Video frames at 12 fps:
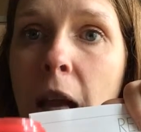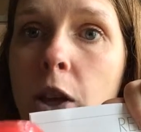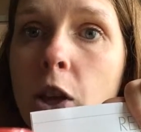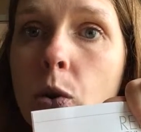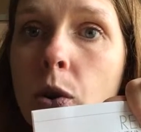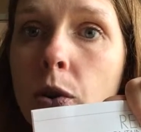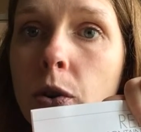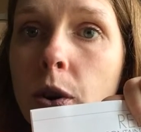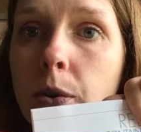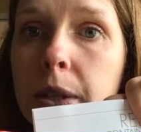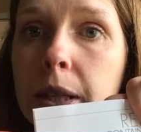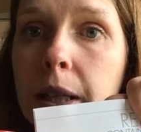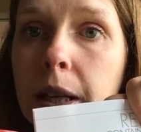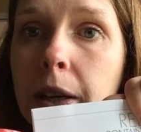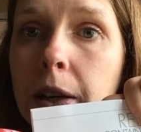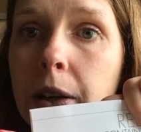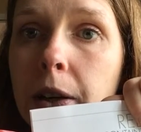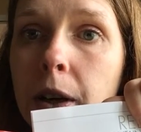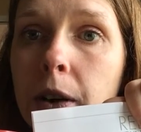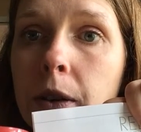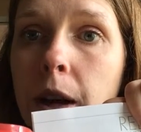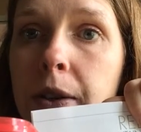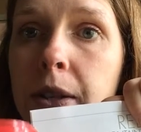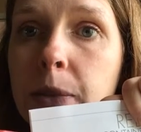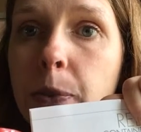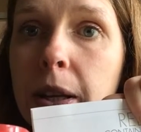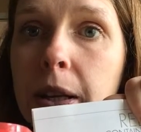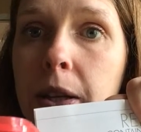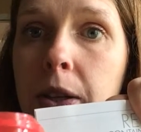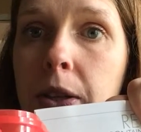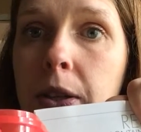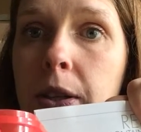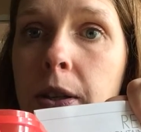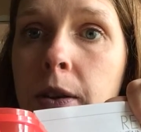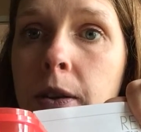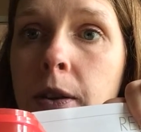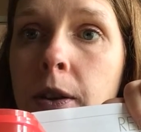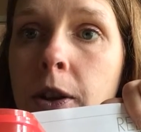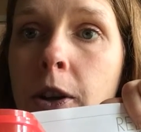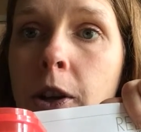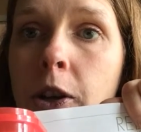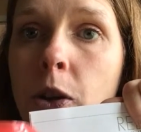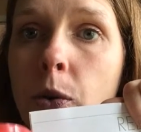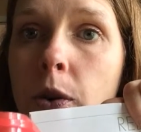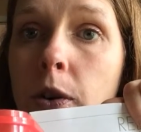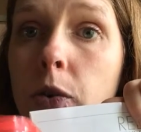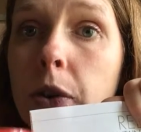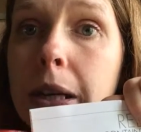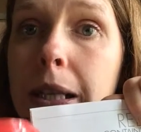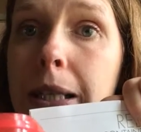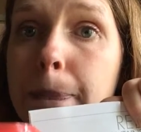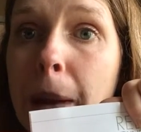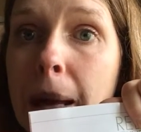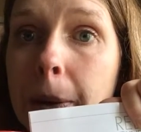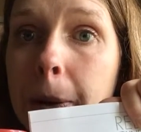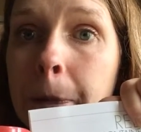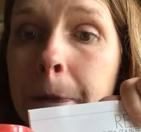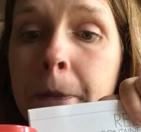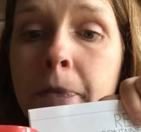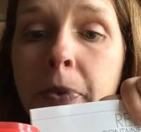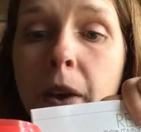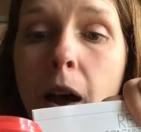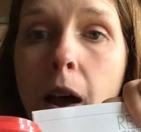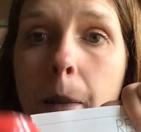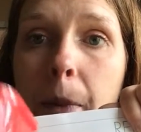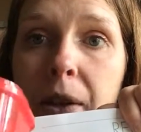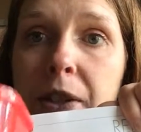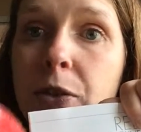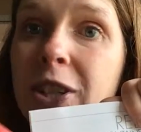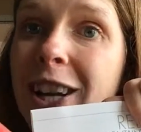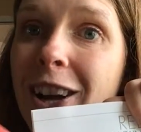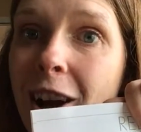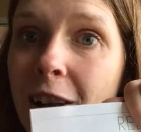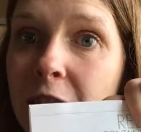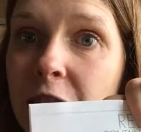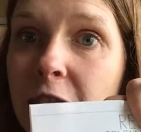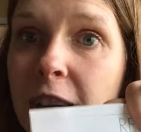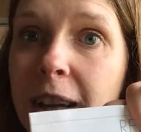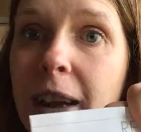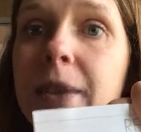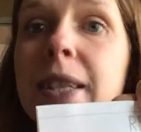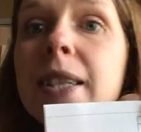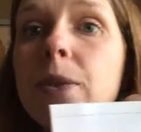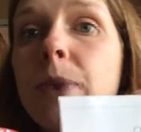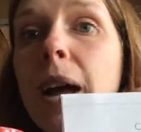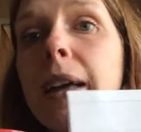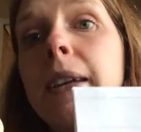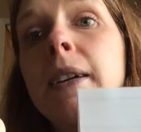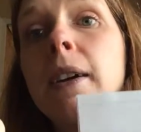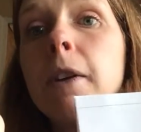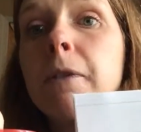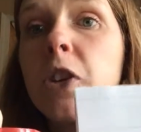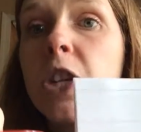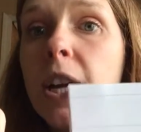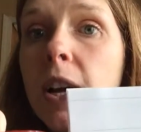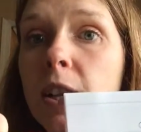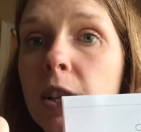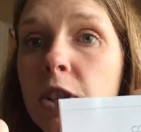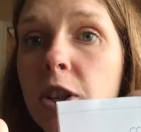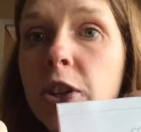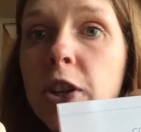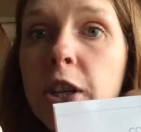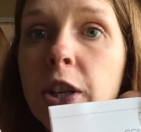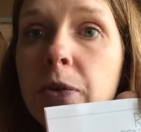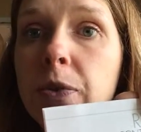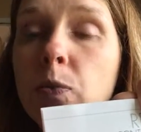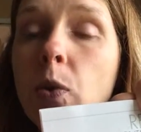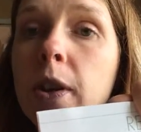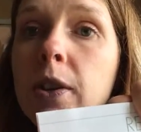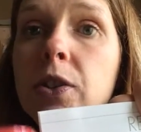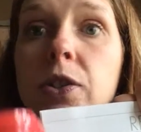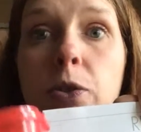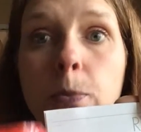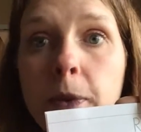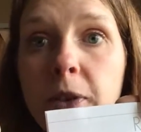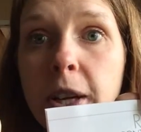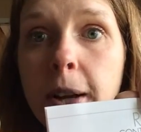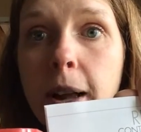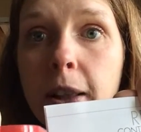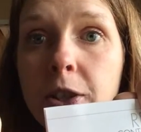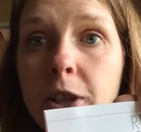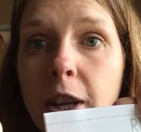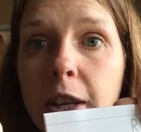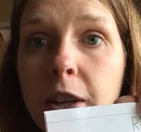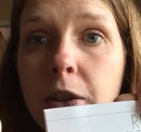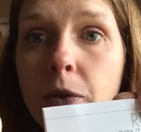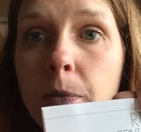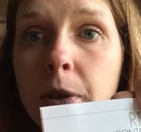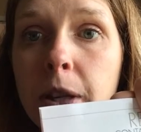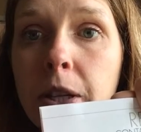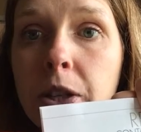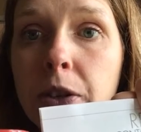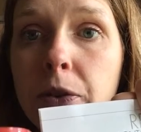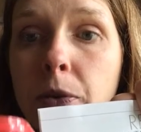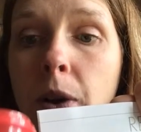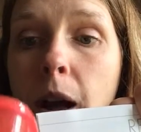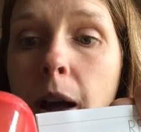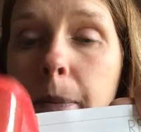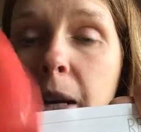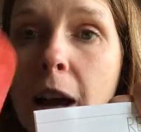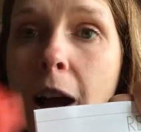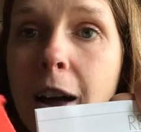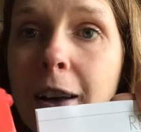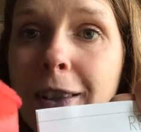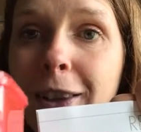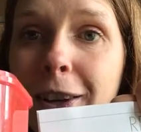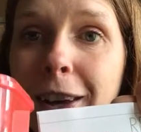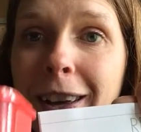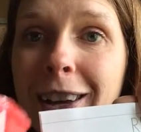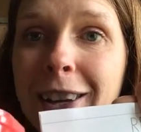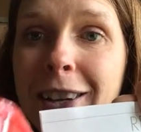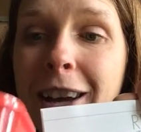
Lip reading: Yogurt goes in here. Unsweetened yogurt Greek is better. Also, Shakeology counts as a red. For Shakeology, you're going to use 1 scoop of Shakeology like you normally do, not the